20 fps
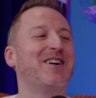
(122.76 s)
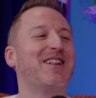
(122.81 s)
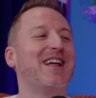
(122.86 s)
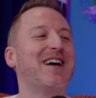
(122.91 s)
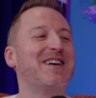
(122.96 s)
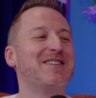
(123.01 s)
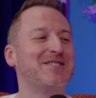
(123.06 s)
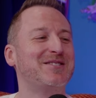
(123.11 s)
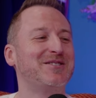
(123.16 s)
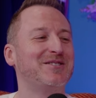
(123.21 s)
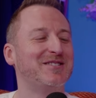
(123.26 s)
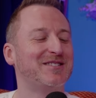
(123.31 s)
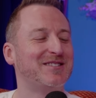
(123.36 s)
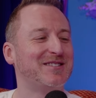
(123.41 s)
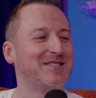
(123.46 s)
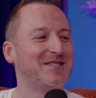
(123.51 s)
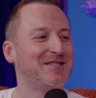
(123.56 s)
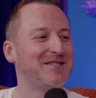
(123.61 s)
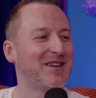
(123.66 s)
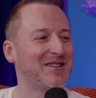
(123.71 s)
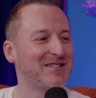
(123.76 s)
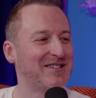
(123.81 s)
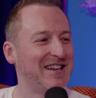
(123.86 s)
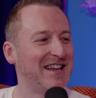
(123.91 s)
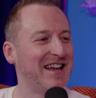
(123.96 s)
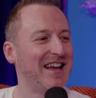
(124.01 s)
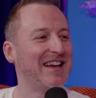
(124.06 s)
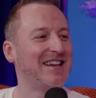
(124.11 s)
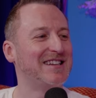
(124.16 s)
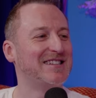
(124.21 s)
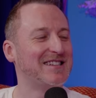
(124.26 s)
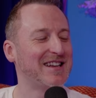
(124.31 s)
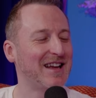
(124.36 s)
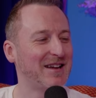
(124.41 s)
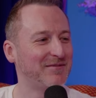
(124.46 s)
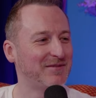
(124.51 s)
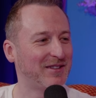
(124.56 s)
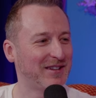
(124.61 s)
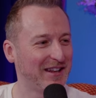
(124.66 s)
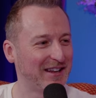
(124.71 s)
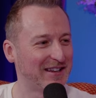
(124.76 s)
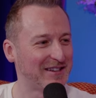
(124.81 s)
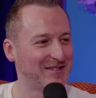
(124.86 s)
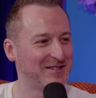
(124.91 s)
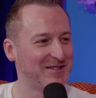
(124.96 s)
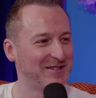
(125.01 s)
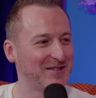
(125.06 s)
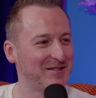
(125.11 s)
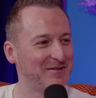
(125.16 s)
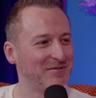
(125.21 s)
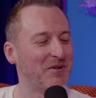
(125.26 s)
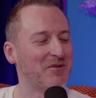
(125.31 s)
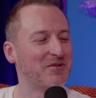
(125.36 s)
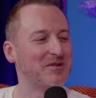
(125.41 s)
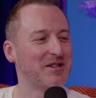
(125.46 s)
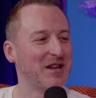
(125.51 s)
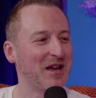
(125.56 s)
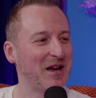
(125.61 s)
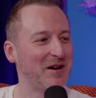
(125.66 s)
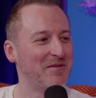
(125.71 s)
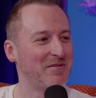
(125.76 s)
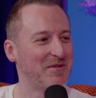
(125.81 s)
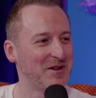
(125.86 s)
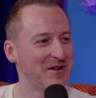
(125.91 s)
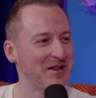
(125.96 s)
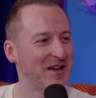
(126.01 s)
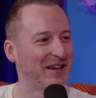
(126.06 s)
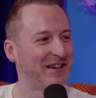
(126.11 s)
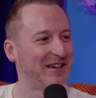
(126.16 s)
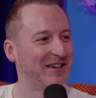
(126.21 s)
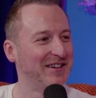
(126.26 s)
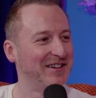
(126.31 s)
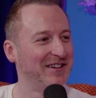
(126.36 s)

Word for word: Glasgow doesn't accept this. We'll set about you.